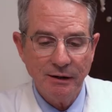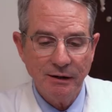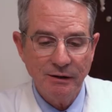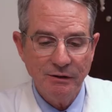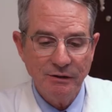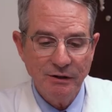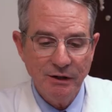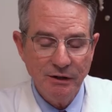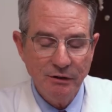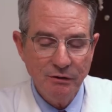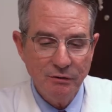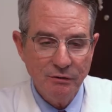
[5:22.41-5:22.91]

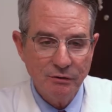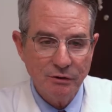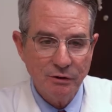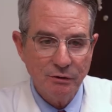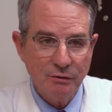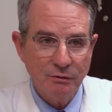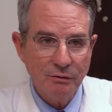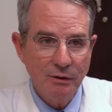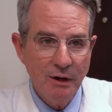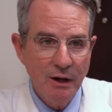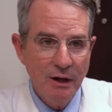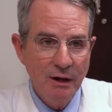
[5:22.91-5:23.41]
continue
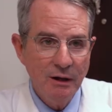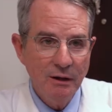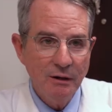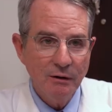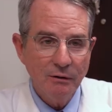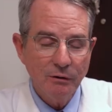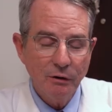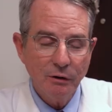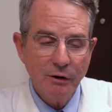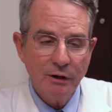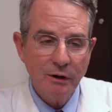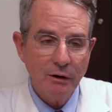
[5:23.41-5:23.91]
to
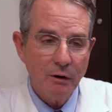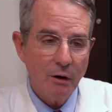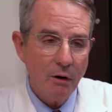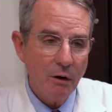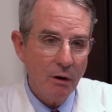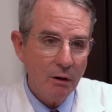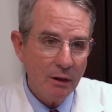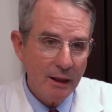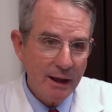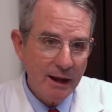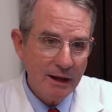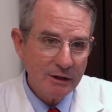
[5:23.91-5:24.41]
look at
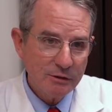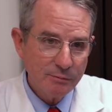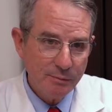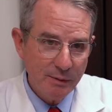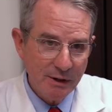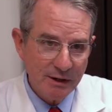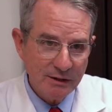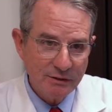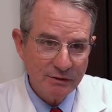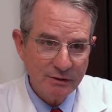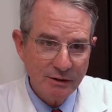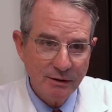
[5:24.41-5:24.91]
all
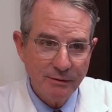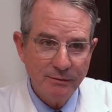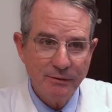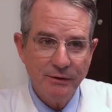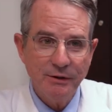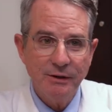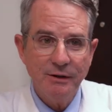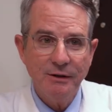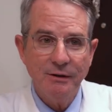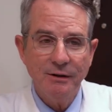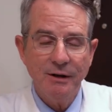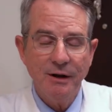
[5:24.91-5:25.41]
aspects of
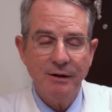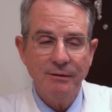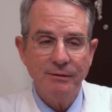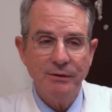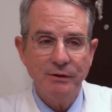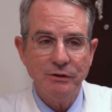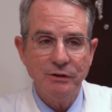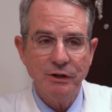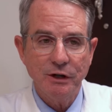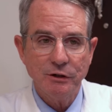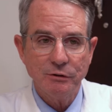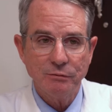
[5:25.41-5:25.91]

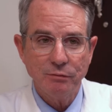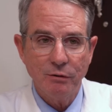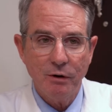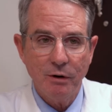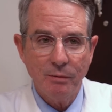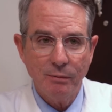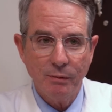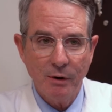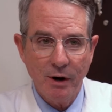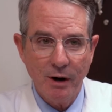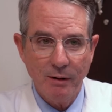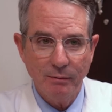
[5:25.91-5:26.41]
the chest wall
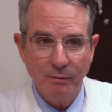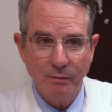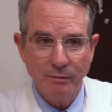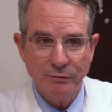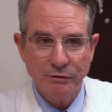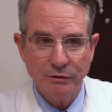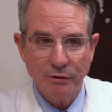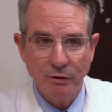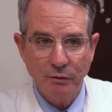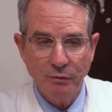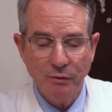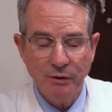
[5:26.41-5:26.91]
problem.
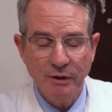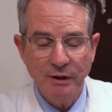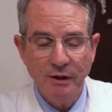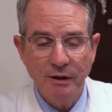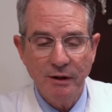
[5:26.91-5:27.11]
So we